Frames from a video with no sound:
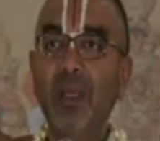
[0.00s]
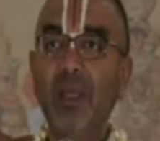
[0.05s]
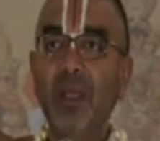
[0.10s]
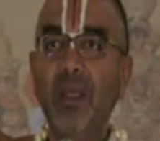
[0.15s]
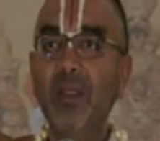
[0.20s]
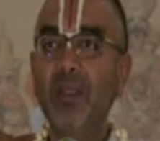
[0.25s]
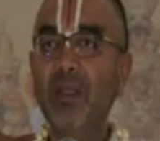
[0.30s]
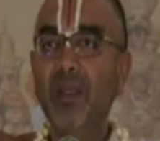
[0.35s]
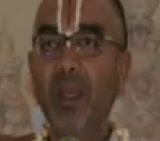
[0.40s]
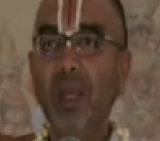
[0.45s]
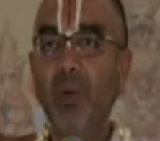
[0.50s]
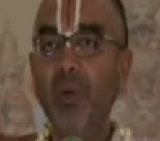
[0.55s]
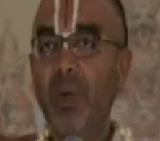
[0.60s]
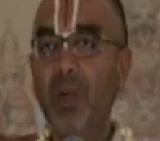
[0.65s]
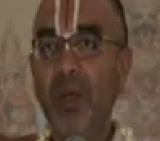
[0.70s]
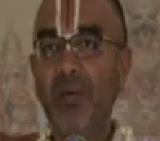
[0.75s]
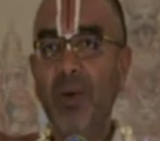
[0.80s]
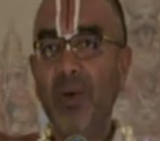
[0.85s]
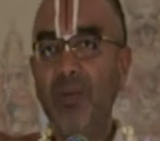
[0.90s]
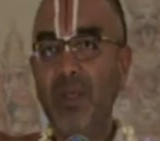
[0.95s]
Indra would
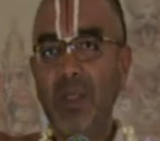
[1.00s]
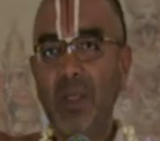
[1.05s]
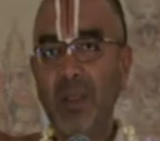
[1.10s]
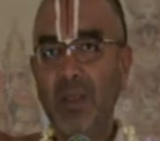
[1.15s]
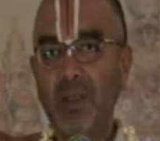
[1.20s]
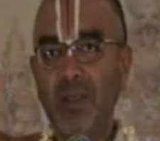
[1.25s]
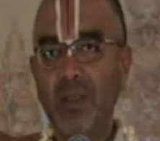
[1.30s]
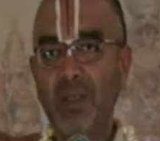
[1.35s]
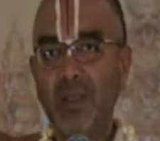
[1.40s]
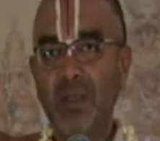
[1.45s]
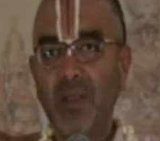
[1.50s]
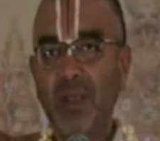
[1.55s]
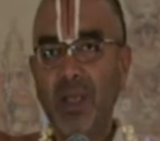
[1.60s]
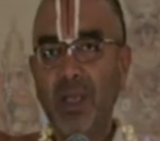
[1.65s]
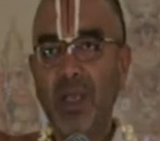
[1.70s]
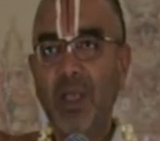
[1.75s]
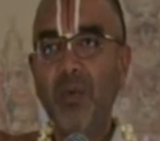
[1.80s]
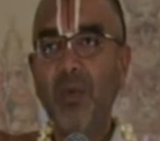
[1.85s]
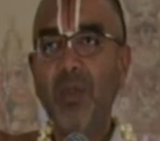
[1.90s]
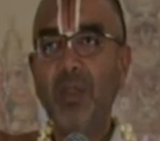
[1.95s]
never visit.
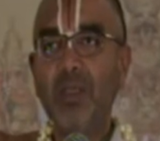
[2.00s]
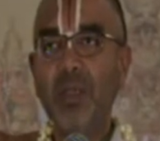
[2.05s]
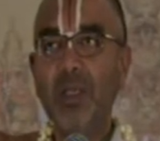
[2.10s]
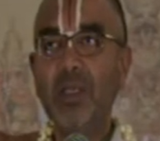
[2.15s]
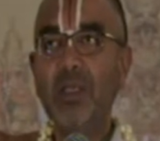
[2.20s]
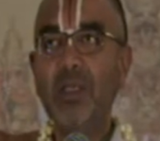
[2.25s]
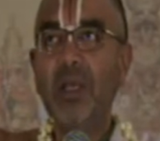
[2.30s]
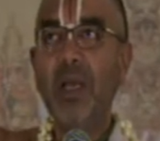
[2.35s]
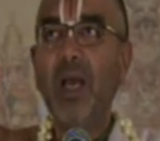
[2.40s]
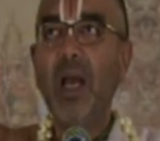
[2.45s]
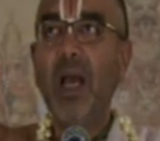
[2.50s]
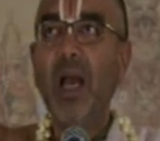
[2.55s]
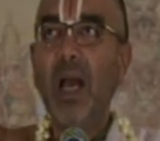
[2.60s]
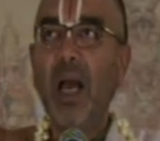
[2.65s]
He would just